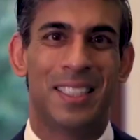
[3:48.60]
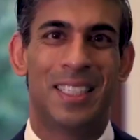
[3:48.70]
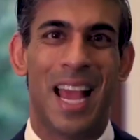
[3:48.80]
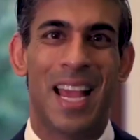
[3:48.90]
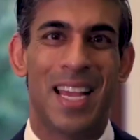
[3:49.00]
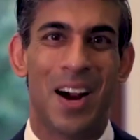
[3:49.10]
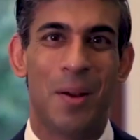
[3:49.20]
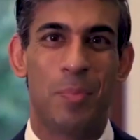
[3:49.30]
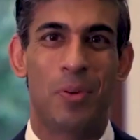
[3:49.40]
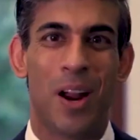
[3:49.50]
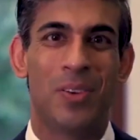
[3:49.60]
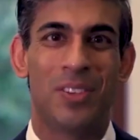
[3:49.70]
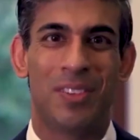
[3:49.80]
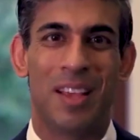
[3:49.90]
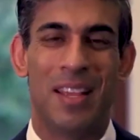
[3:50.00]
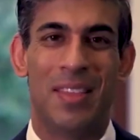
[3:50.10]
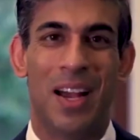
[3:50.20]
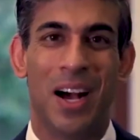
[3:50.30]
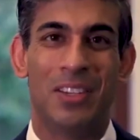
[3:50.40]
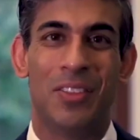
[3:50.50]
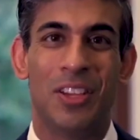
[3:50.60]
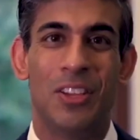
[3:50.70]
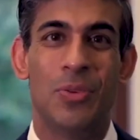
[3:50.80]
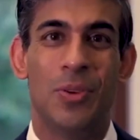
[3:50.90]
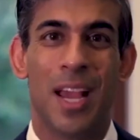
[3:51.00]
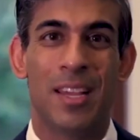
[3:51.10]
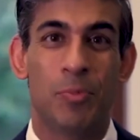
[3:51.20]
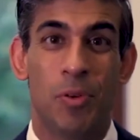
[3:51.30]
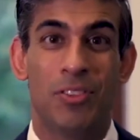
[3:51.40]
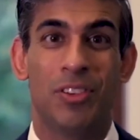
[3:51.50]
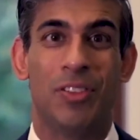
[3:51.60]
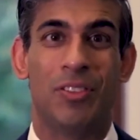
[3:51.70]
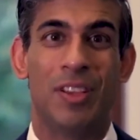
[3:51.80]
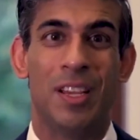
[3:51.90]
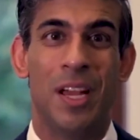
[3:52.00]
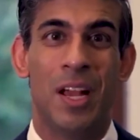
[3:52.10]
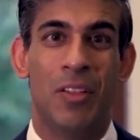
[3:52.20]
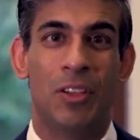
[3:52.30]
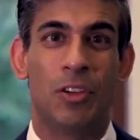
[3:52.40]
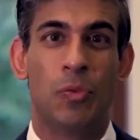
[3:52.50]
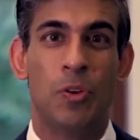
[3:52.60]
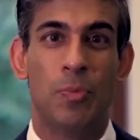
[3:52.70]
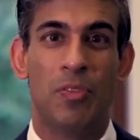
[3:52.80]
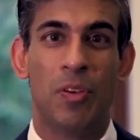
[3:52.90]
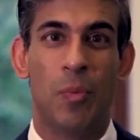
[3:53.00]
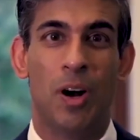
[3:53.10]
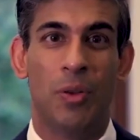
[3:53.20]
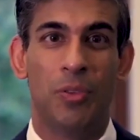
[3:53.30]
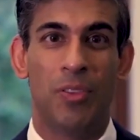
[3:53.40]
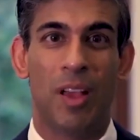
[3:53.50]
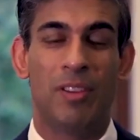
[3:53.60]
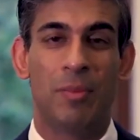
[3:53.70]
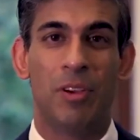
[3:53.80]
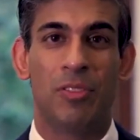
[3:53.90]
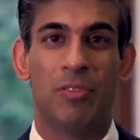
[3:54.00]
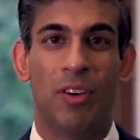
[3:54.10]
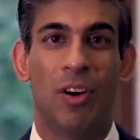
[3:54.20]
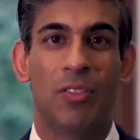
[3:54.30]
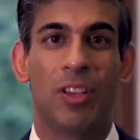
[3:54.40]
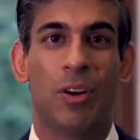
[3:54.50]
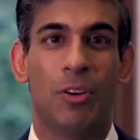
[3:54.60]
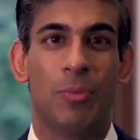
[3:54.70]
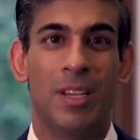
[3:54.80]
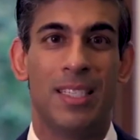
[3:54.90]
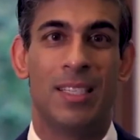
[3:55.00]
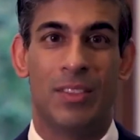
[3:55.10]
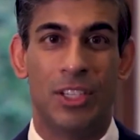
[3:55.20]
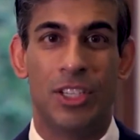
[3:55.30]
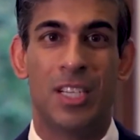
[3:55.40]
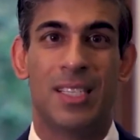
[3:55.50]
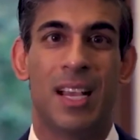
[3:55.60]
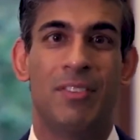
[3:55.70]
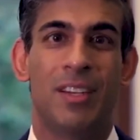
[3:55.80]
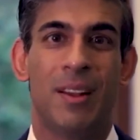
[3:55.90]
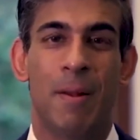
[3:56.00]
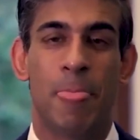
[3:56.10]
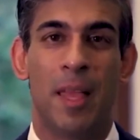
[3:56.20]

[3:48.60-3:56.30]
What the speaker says: Today, I'm proud to say that under the UK's presidency, the group of the world's 7 most advanced economies, the G7,